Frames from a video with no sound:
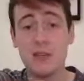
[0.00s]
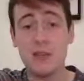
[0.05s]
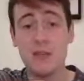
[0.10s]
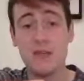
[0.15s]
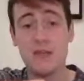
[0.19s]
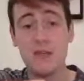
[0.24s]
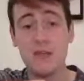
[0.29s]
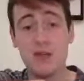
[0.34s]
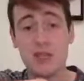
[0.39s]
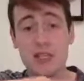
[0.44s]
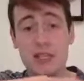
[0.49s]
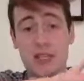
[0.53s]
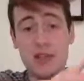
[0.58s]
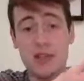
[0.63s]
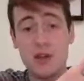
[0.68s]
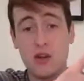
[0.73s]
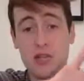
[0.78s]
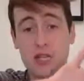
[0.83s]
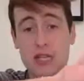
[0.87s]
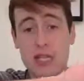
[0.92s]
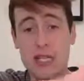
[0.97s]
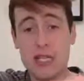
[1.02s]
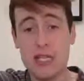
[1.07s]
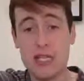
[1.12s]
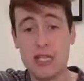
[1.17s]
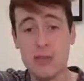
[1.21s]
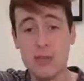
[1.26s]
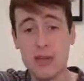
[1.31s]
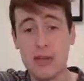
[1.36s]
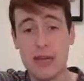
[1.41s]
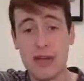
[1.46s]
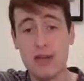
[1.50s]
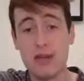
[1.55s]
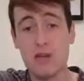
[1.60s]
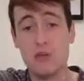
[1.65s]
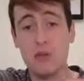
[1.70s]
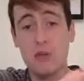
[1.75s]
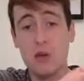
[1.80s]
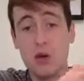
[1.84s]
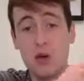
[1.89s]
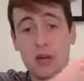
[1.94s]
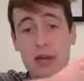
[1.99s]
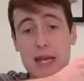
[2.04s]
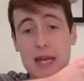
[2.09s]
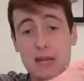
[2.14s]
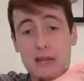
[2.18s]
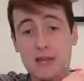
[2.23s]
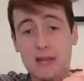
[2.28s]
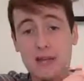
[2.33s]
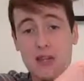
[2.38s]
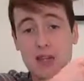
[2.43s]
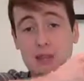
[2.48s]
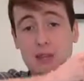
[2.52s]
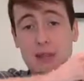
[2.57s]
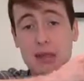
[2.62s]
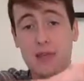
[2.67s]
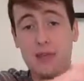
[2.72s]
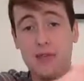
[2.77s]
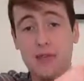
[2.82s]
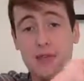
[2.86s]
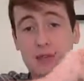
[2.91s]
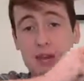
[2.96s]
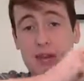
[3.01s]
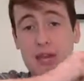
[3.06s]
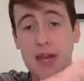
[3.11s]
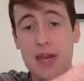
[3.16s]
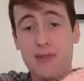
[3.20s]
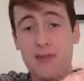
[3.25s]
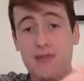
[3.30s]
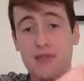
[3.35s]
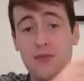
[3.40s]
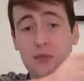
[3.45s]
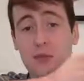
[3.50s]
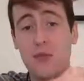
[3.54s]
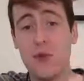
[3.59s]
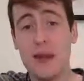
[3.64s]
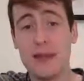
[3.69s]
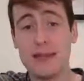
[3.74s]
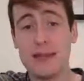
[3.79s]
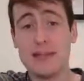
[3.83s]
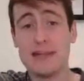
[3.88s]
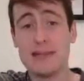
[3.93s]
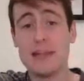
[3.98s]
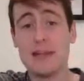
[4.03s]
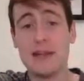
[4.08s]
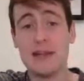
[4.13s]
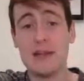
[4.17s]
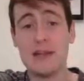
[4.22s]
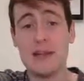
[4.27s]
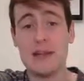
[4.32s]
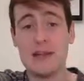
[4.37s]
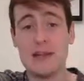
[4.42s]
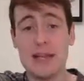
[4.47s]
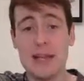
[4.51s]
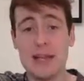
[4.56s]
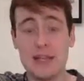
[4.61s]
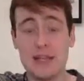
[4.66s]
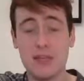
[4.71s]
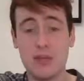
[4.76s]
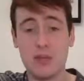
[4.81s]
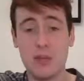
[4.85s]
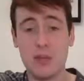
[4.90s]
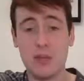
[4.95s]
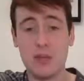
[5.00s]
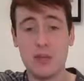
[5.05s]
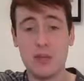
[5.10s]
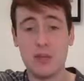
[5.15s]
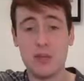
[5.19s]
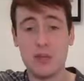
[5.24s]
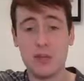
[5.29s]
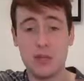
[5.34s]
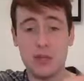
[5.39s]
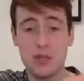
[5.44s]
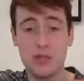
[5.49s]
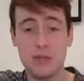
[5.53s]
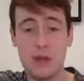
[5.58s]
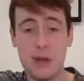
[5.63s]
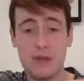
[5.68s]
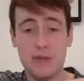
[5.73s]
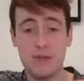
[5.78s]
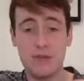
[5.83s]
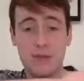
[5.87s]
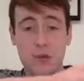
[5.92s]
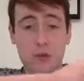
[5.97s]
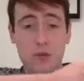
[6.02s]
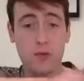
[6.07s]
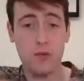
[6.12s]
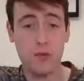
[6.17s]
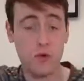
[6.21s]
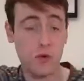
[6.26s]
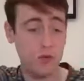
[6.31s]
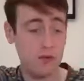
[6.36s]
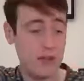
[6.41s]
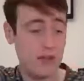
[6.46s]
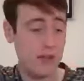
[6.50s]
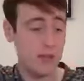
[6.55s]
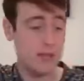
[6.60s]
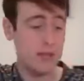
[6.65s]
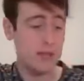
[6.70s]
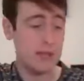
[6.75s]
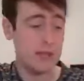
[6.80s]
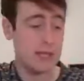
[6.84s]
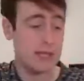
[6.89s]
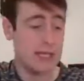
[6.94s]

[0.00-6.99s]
For us, nice and easy, we're counting 1 and 2 and 3 and 4 and. Okay, it's what we call a straight 4/4 rhythm.